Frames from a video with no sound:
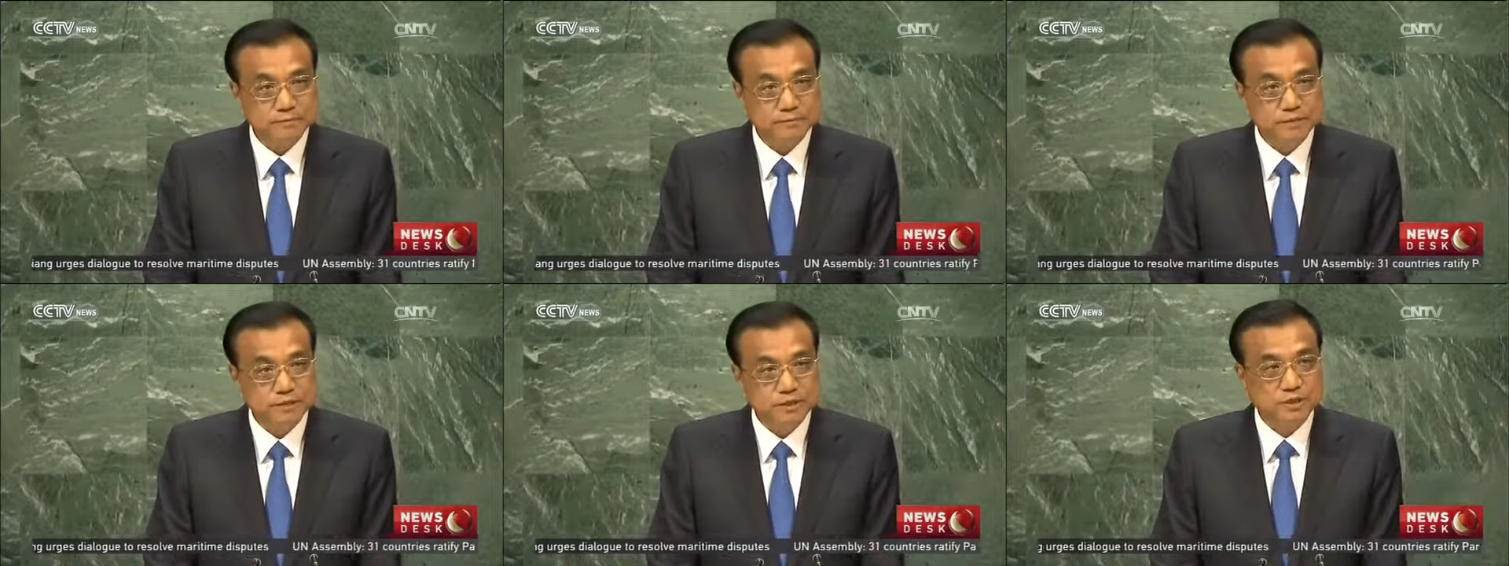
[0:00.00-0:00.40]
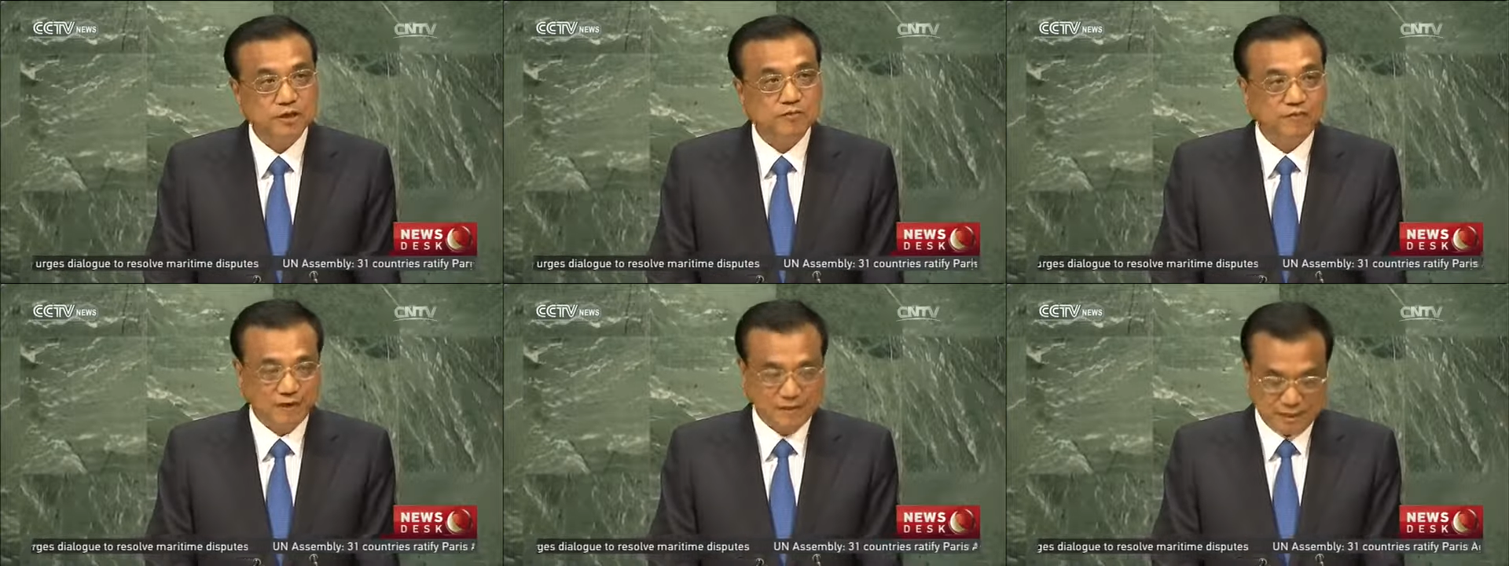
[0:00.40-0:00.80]
has
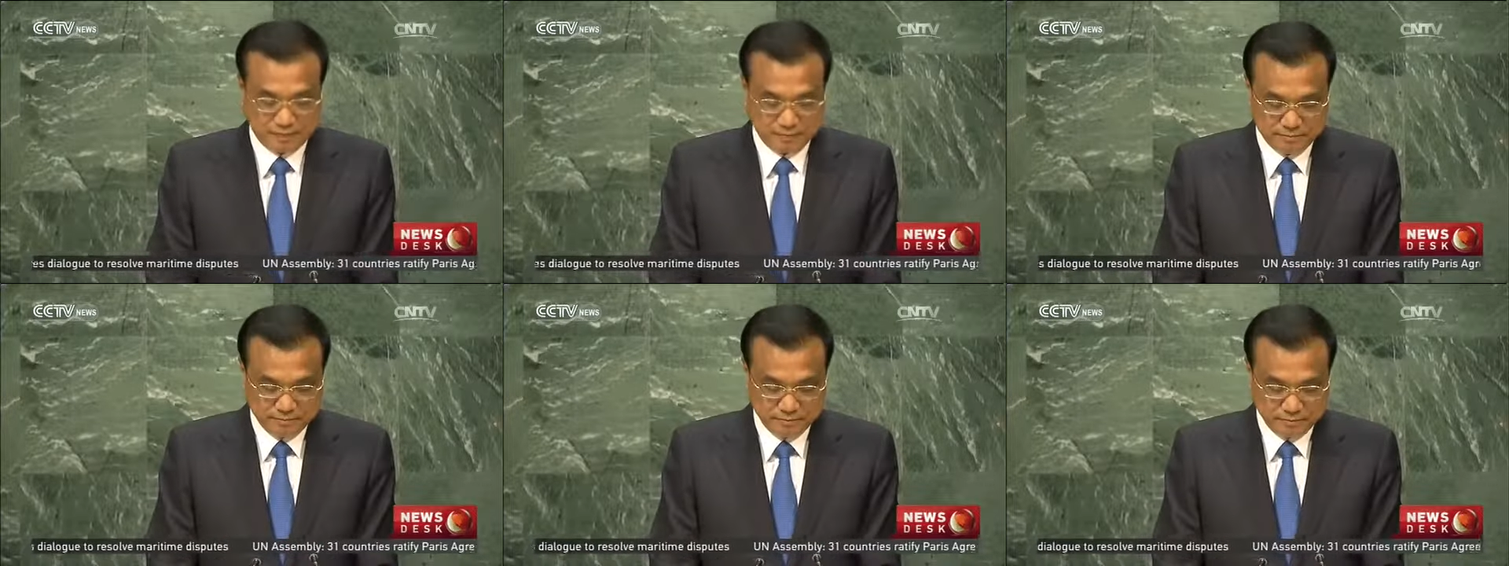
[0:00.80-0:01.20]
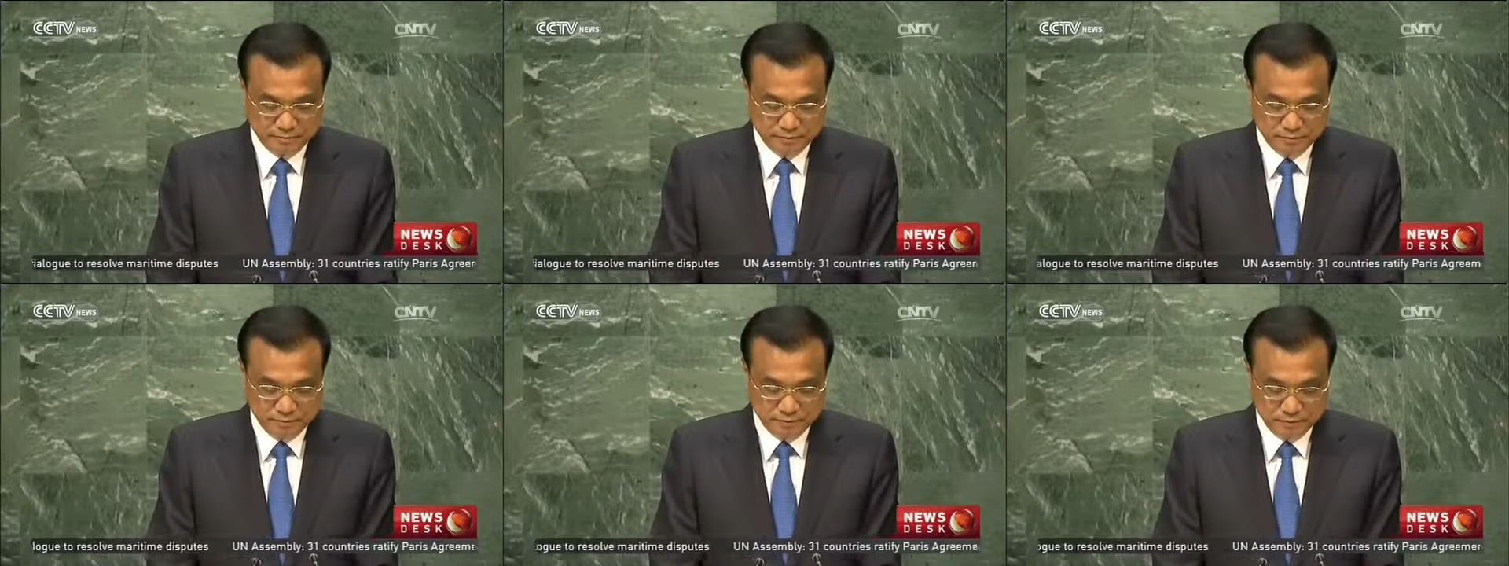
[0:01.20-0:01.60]
no meaning
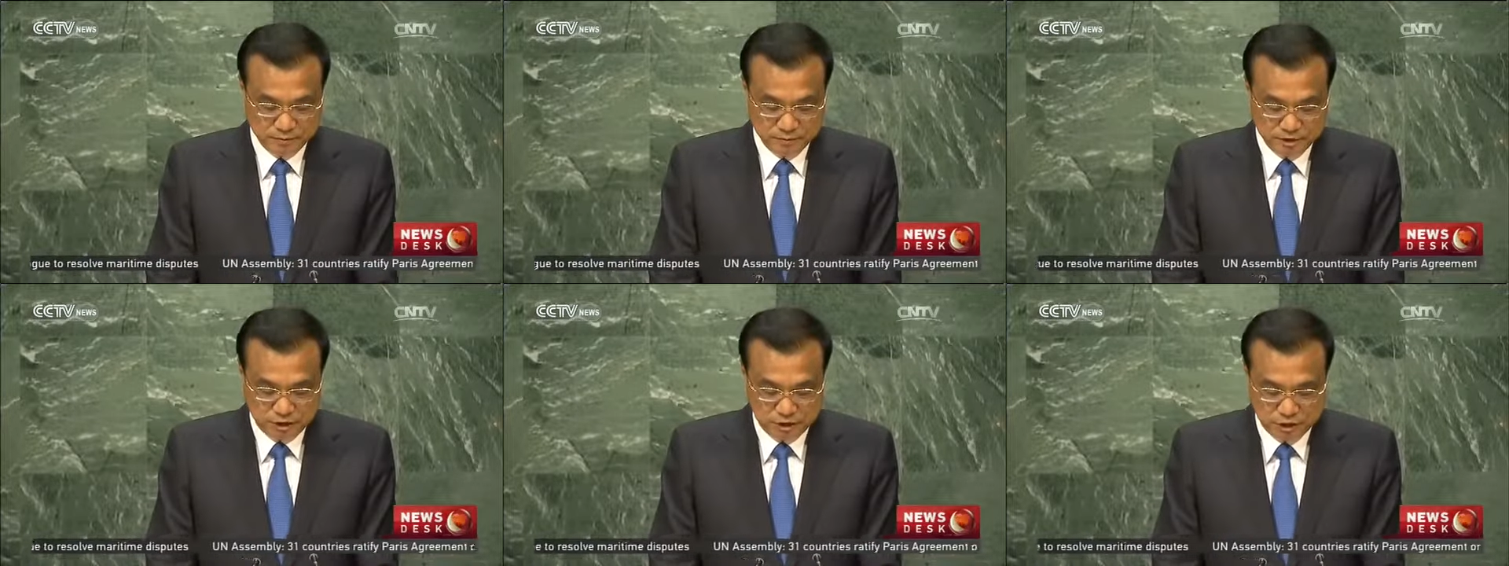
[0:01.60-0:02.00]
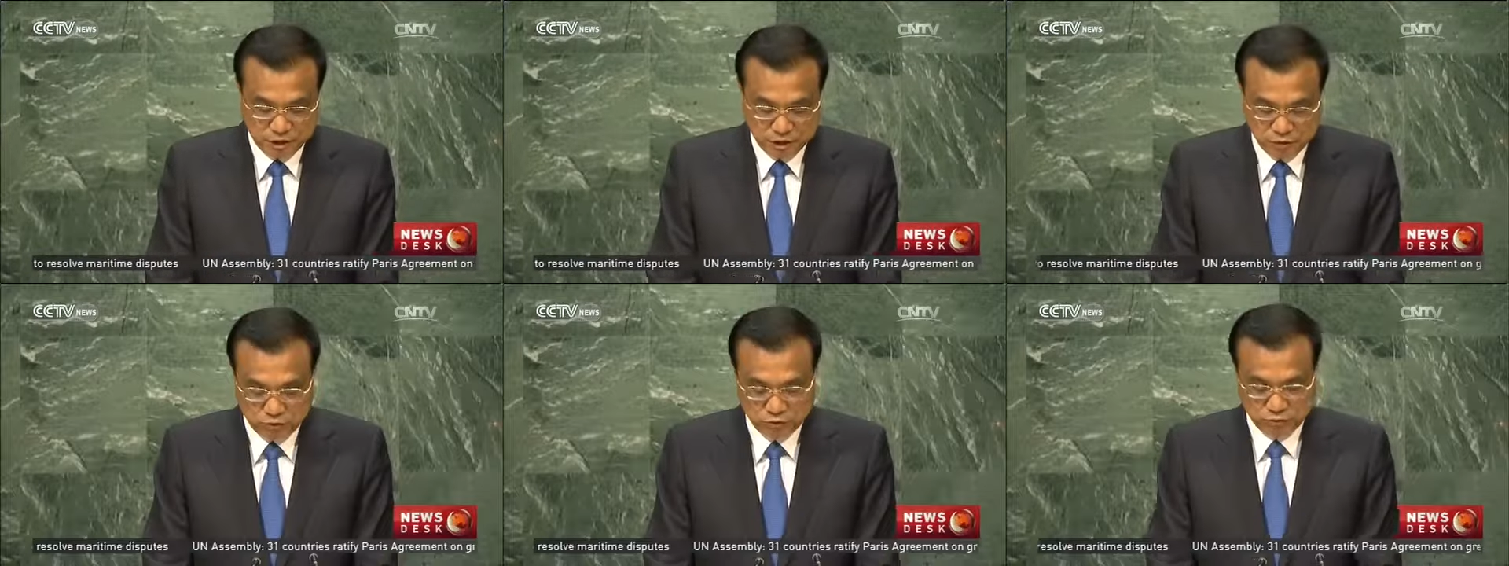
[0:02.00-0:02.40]
without
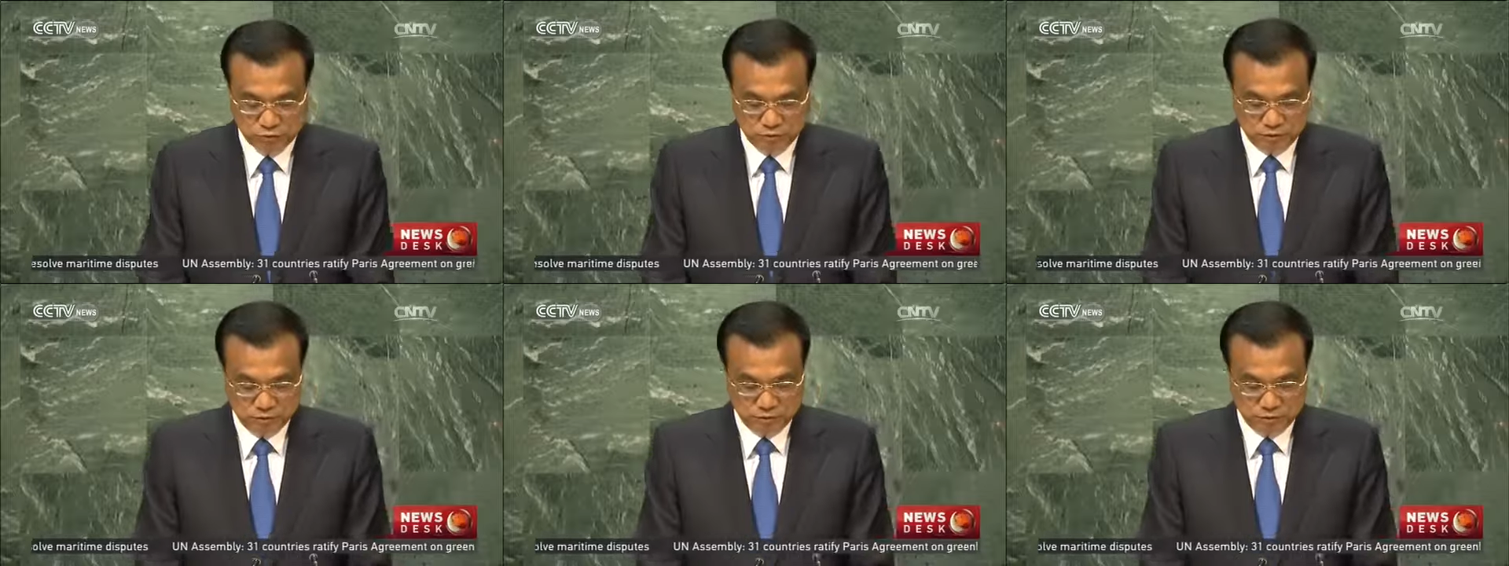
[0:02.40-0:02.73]
development.